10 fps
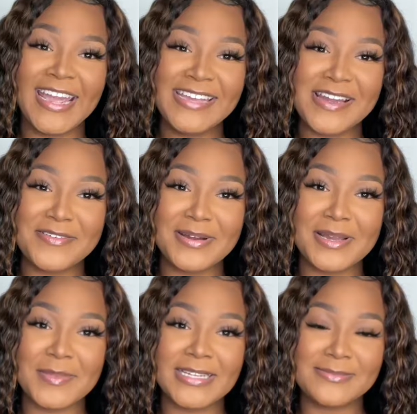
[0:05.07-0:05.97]
y'all,
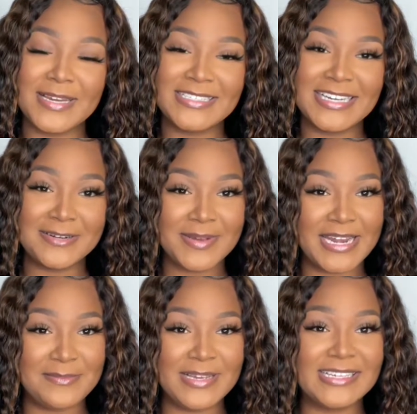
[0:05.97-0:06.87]
welcome back to my channel. My
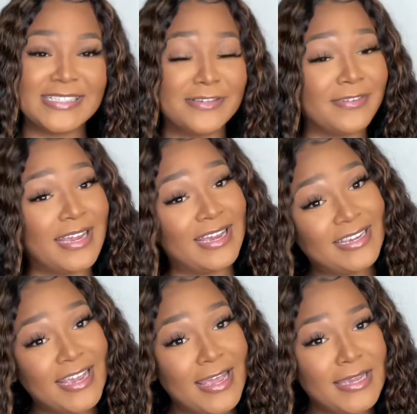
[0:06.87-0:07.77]
name is Zaria
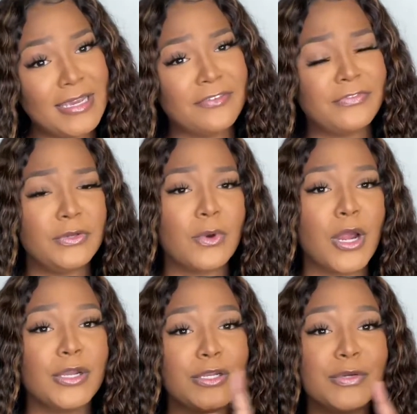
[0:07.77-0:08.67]
K. If you
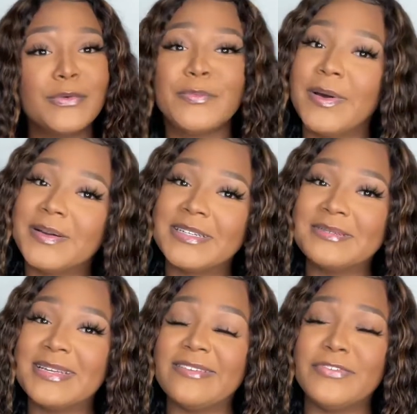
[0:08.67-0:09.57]
are new, welcome.
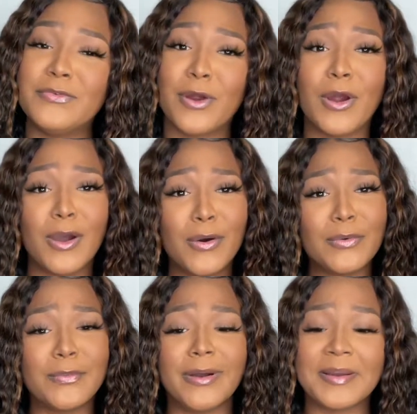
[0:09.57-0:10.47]
If you are
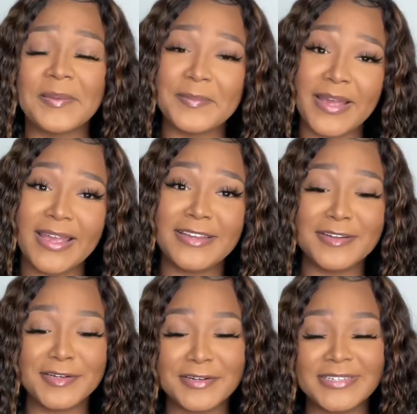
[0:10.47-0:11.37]
old, welcome back. Your
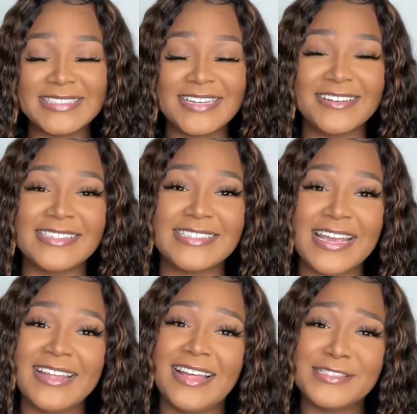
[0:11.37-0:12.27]
girl is here to
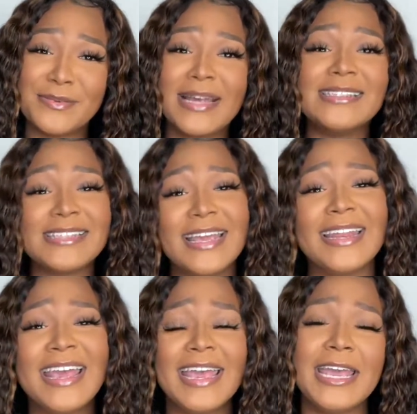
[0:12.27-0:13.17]
stay. That's what I
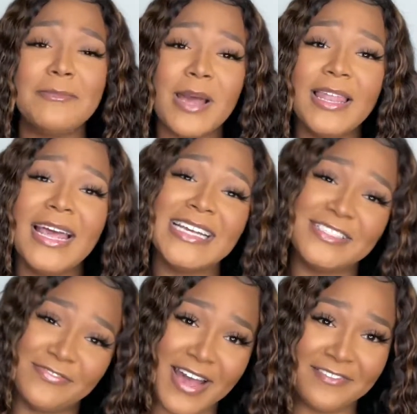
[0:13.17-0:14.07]
said in my
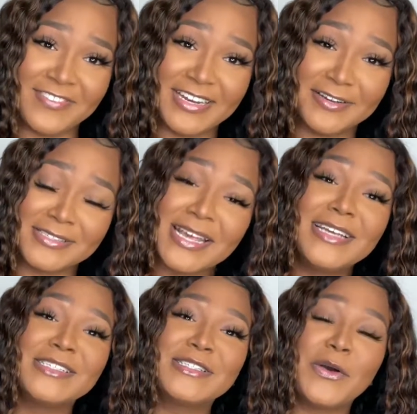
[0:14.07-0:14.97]
last 5 videos.
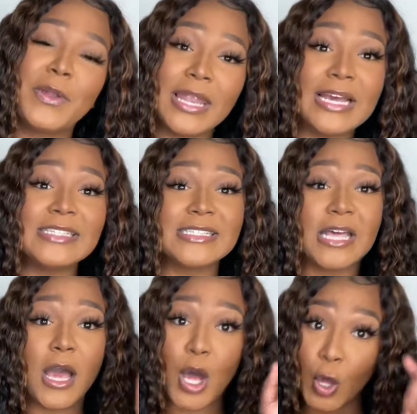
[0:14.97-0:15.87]
So let's
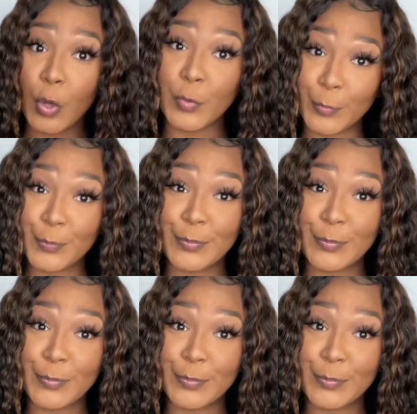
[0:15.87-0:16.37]
hope